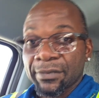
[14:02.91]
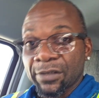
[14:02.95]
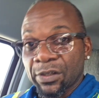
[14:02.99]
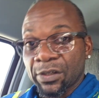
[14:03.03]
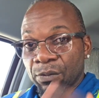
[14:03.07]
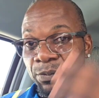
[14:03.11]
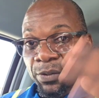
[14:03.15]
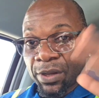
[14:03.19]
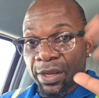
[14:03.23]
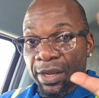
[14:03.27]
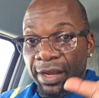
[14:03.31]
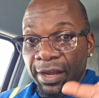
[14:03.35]

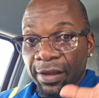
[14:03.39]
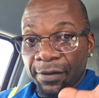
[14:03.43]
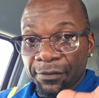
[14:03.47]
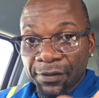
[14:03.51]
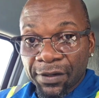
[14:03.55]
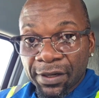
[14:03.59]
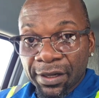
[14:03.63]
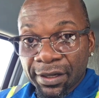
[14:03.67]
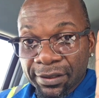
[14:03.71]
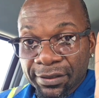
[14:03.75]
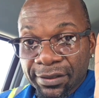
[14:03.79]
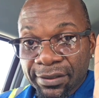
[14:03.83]
We have
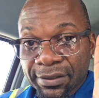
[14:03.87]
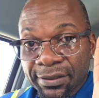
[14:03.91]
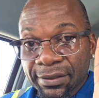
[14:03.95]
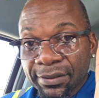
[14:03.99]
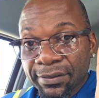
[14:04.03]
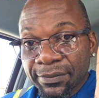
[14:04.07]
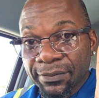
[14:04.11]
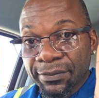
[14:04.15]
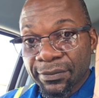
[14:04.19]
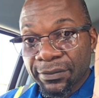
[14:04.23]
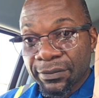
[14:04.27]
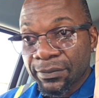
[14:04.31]
this.
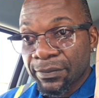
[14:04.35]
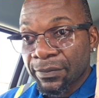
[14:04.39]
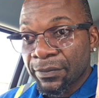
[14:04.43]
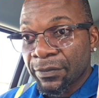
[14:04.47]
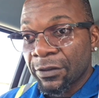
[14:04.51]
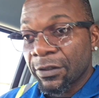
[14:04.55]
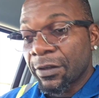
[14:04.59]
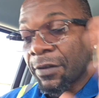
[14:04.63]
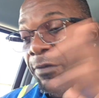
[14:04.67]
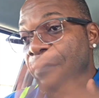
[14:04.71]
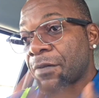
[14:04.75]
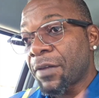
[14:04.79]

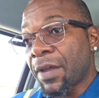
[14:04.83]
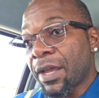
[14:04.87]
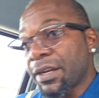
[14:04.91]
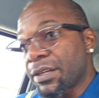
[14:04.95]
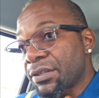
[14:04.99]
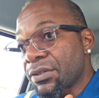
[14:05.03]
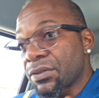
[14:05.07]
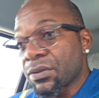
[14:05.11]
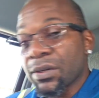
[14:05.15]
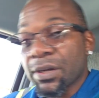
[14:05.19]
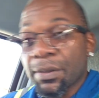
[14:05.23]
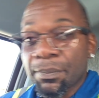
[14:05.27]
The Fed
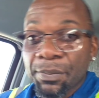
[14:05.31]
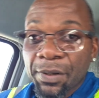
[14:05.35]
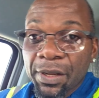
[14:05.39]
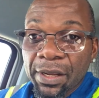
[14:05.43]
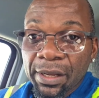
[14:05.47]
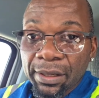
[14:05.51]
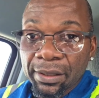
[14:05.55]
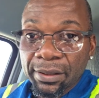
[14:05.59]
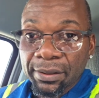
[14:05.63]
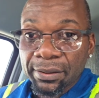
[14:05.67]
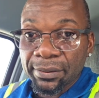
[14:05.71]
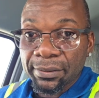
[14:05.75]
is not a
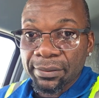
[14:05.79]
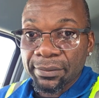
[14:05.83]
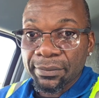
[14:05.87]
bank.